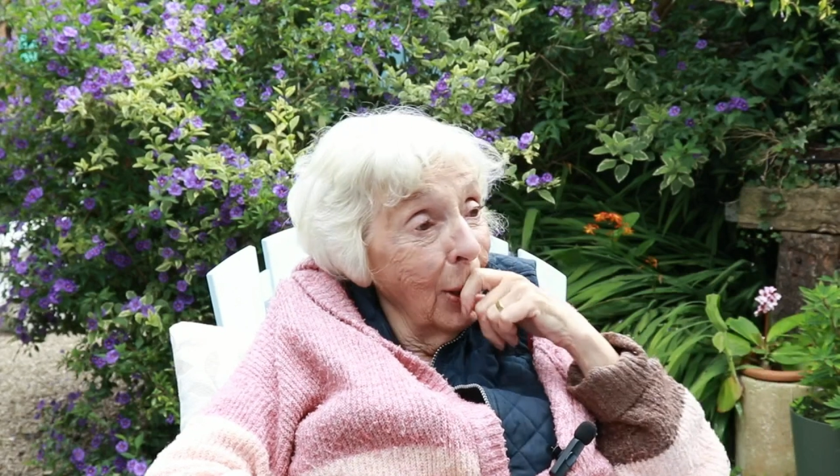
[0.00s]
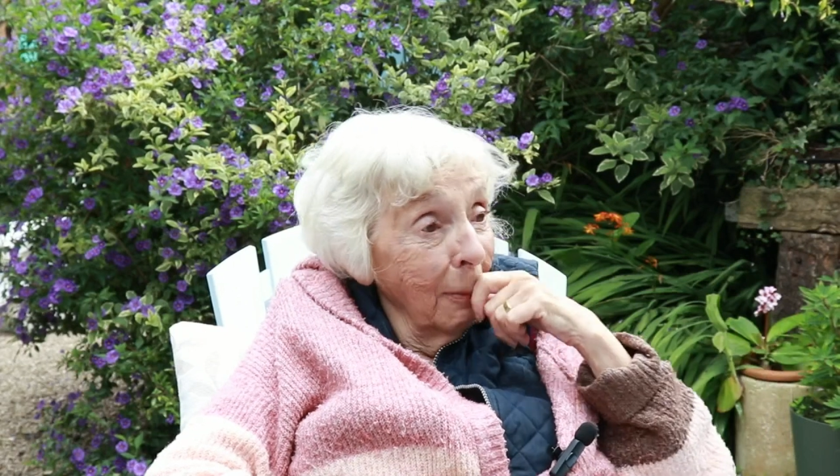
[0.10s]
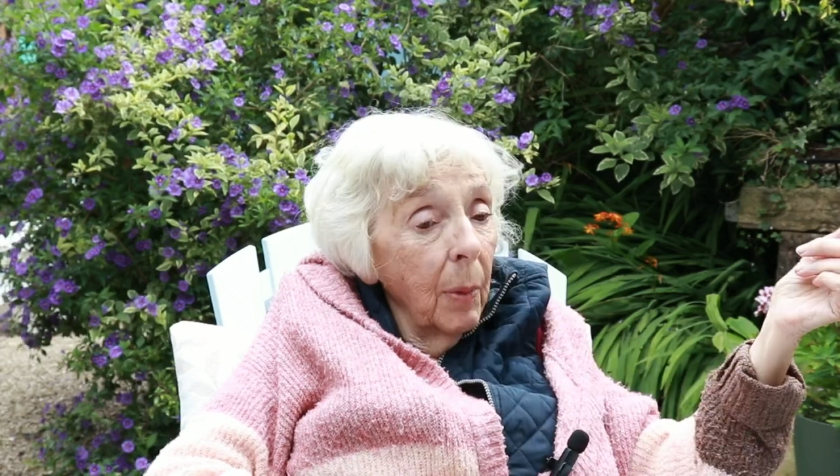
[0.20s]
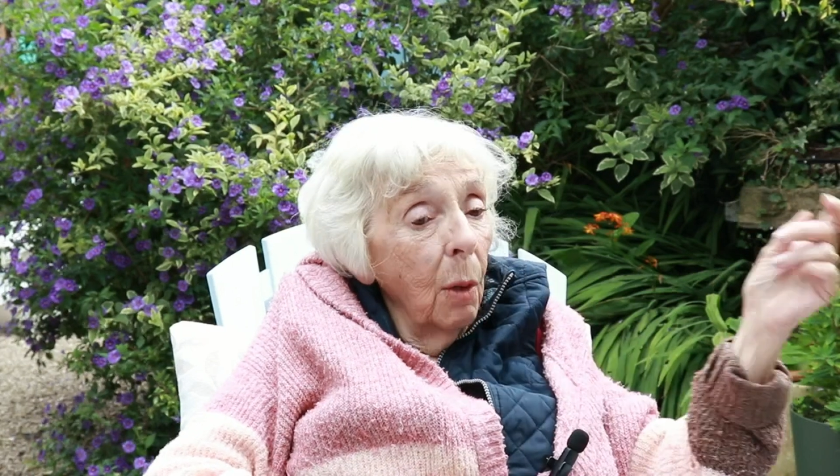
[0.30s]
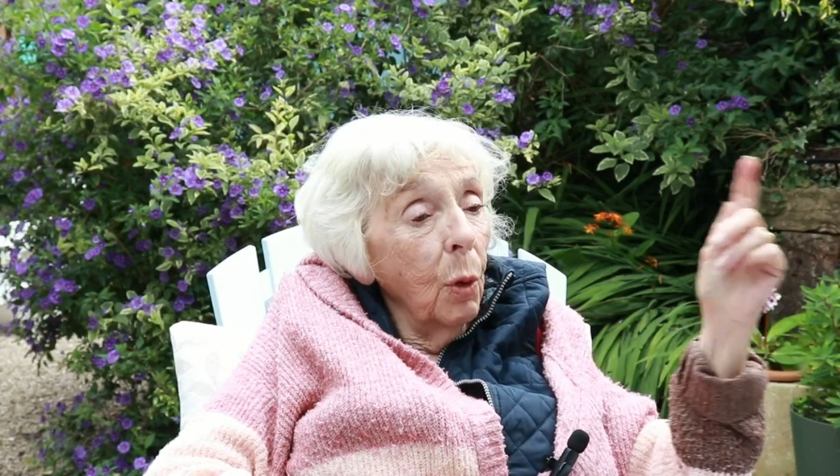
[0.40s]

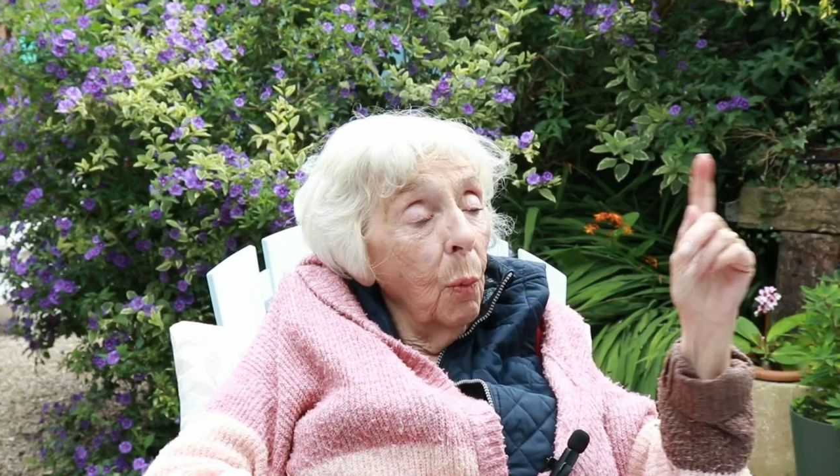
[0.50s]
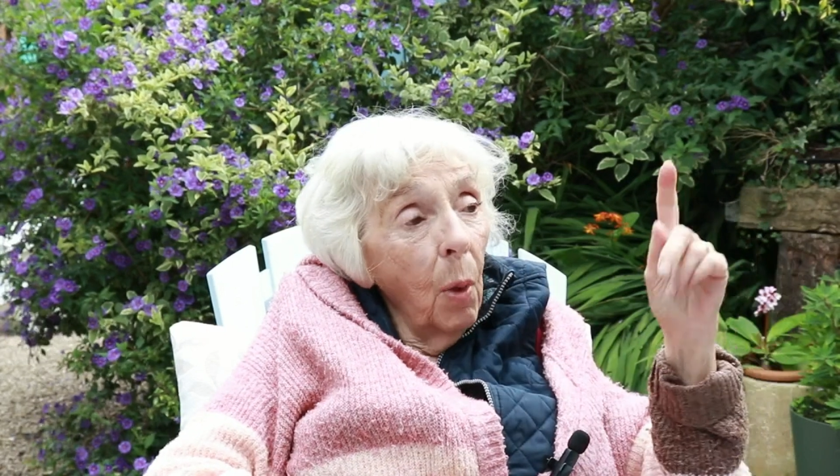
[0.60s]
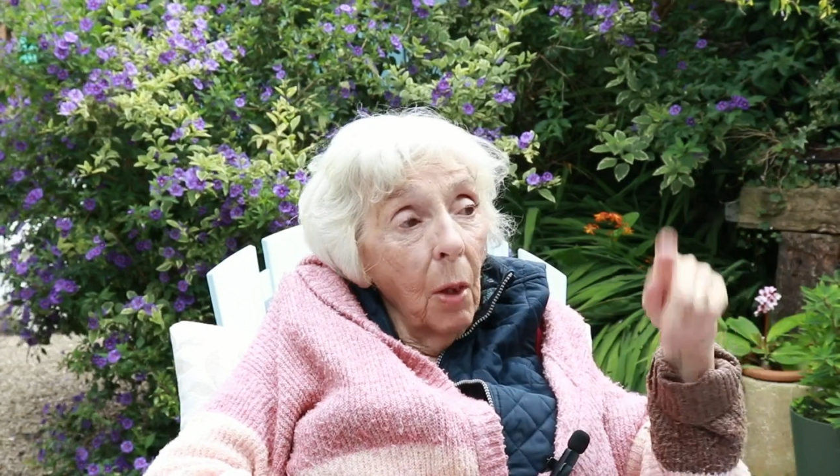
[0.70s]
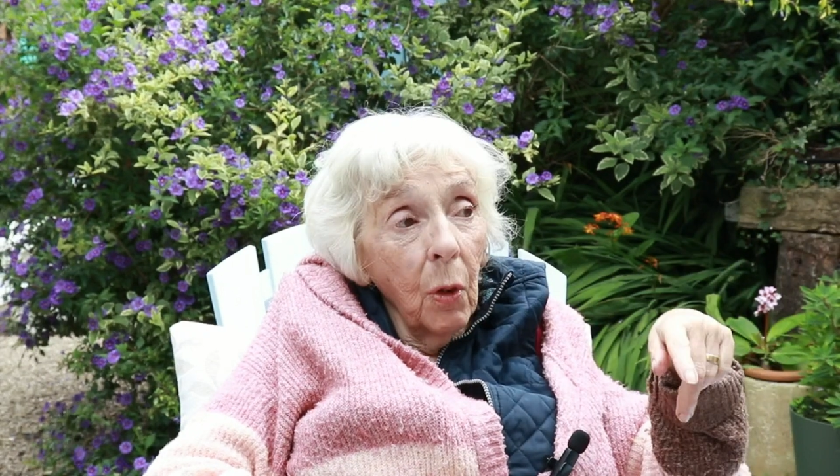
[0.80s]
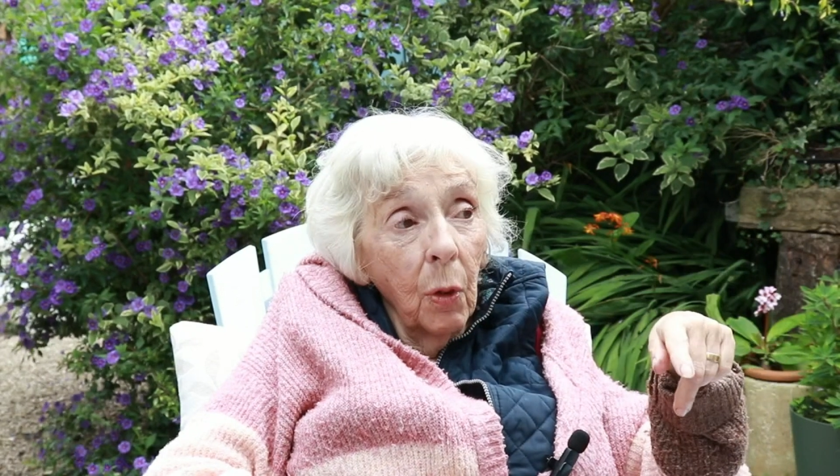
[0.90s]
Now, there
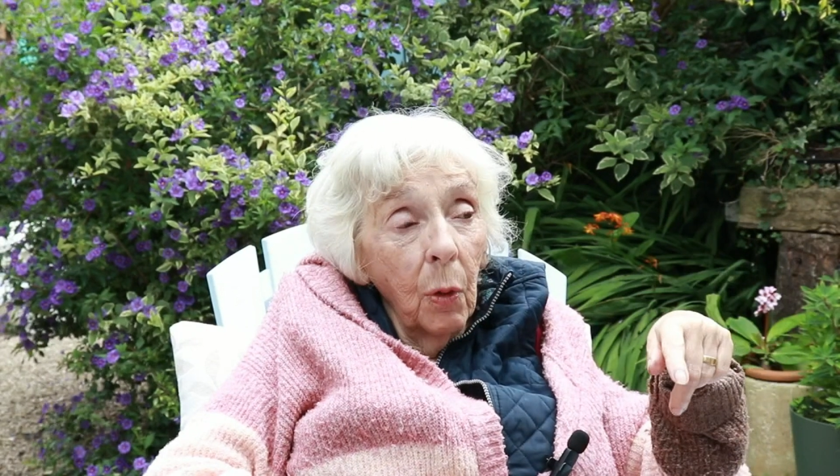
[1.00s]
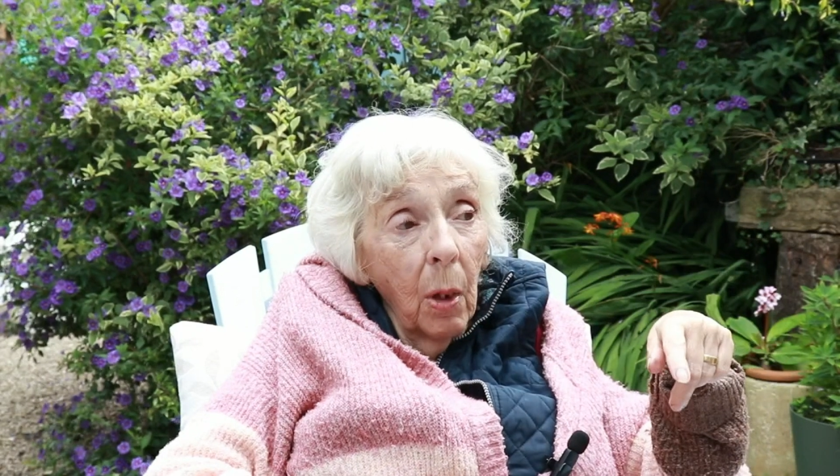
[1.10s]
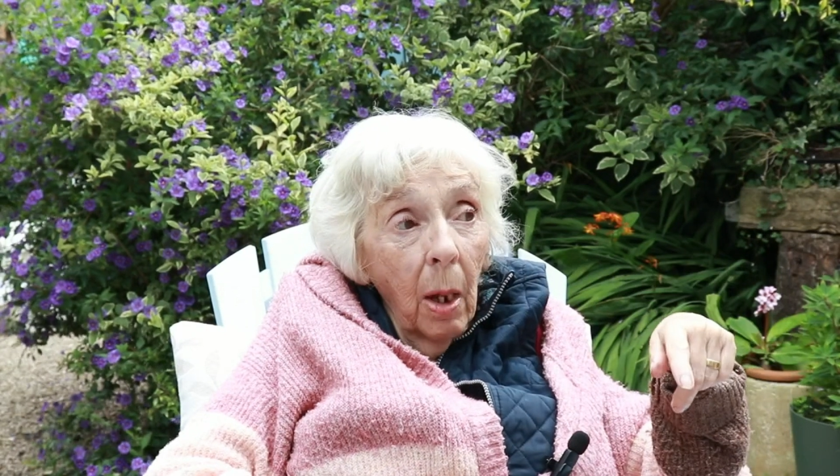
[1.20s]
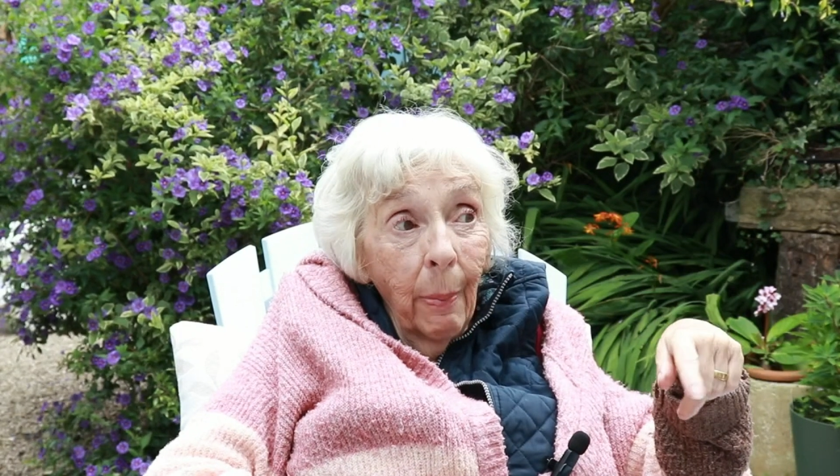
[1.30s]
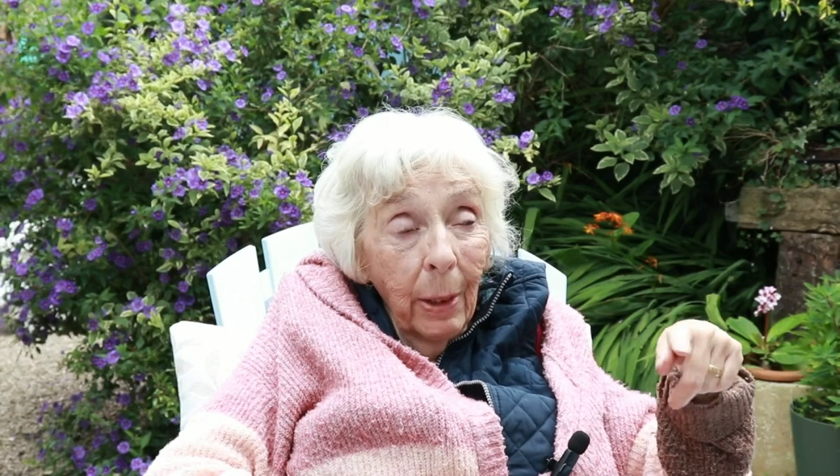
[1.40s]
wasn't
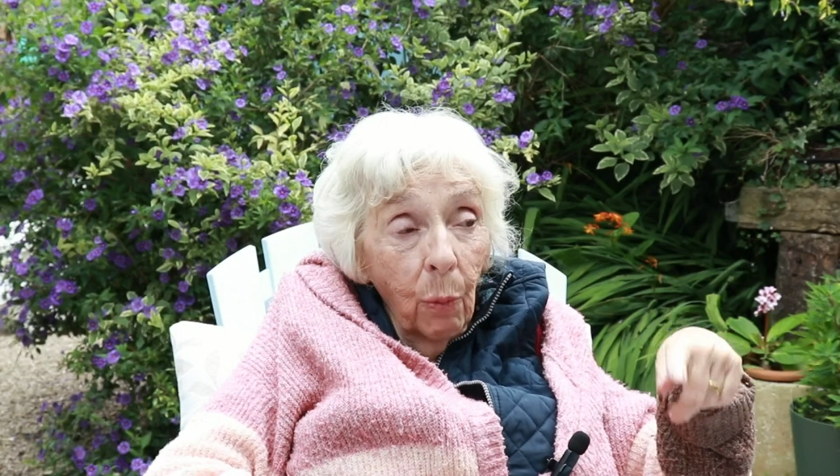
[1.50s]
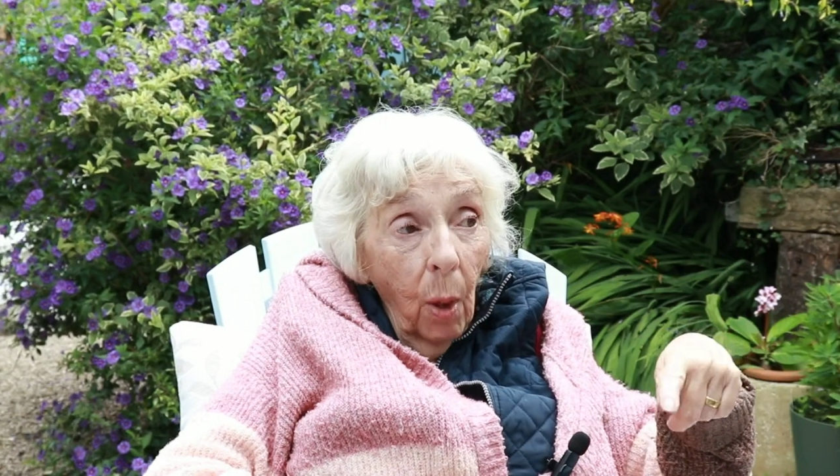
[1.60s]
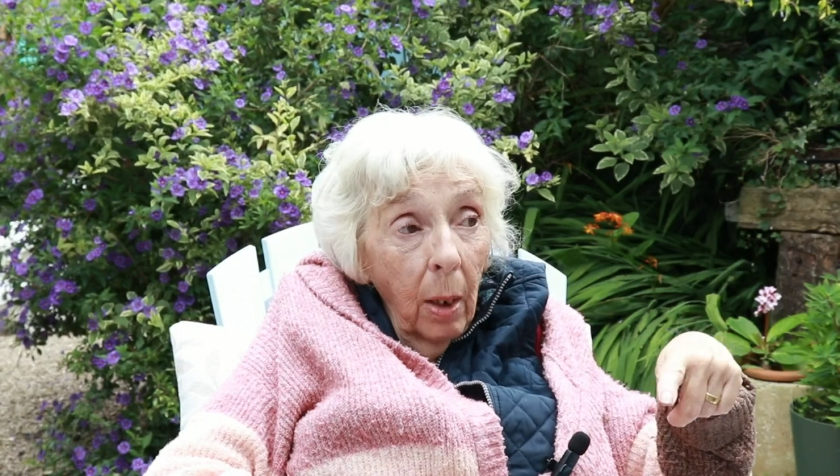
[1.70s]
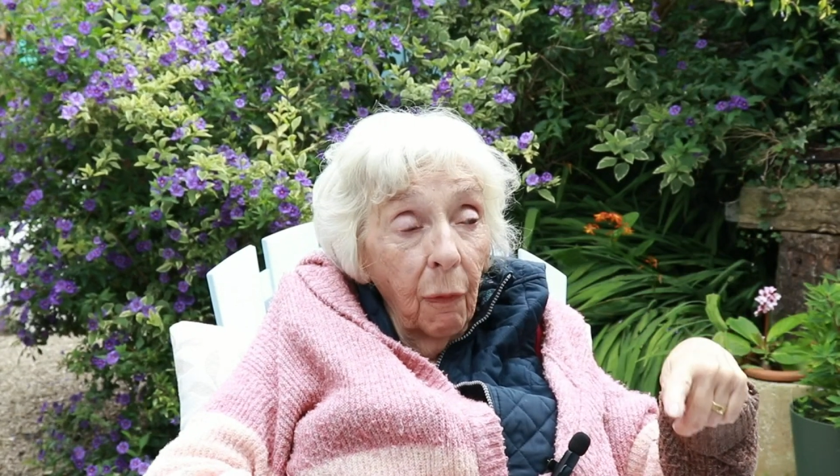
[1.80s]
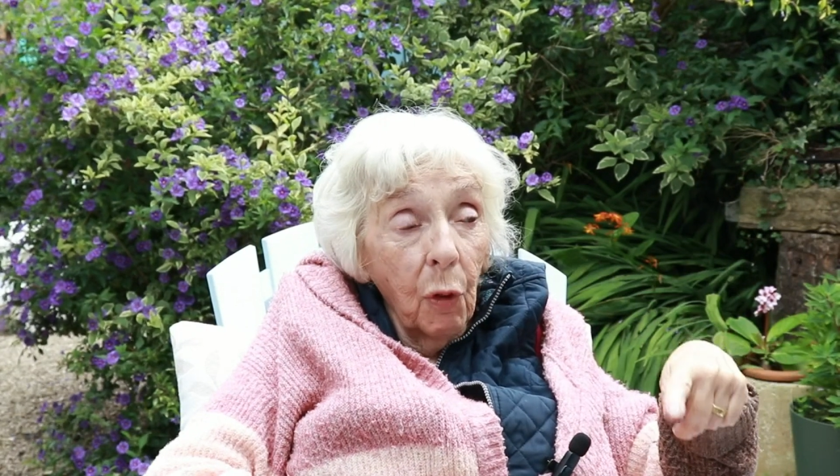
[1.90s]
a
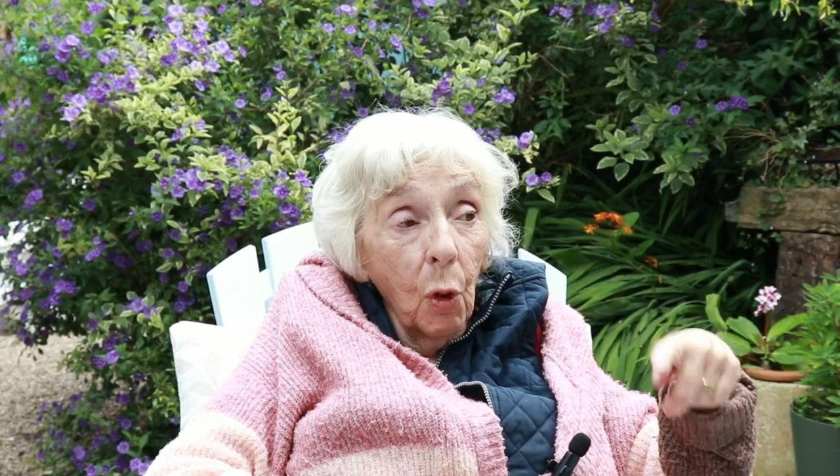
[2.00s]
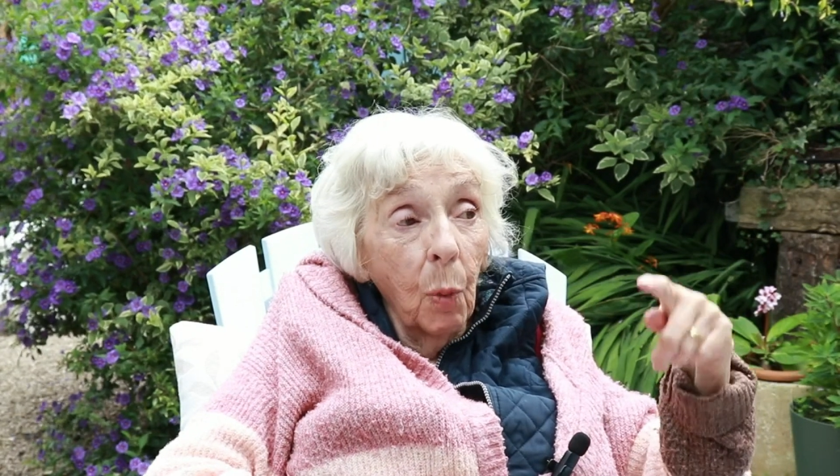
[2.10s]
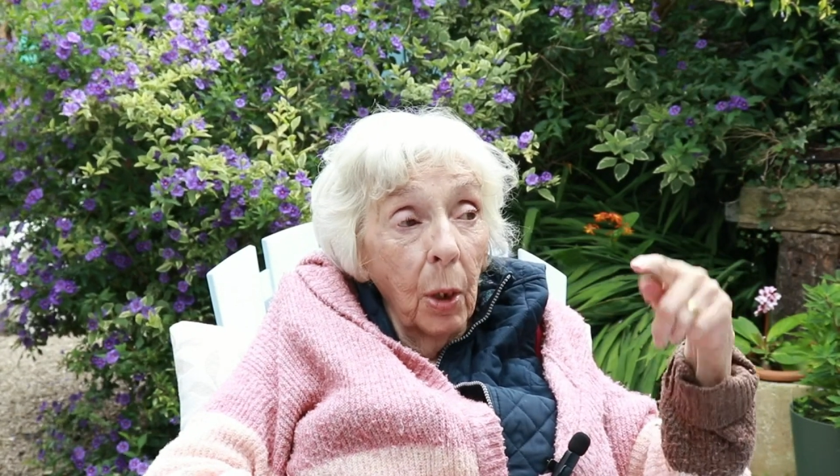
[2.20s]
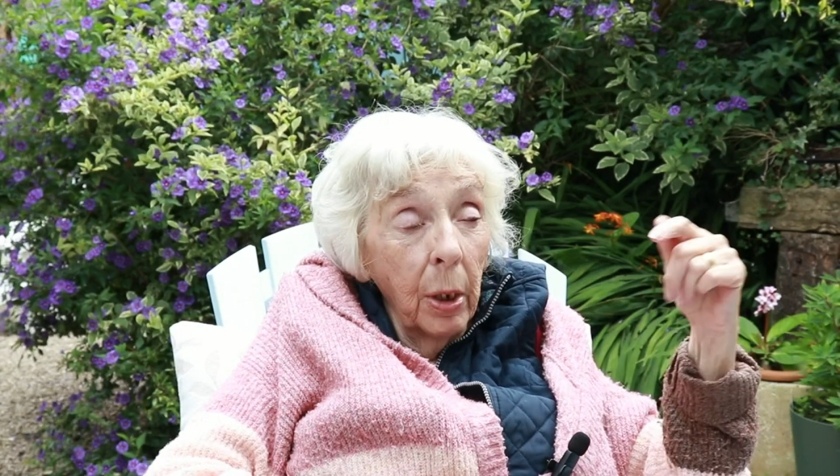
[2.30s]
midwife somewhere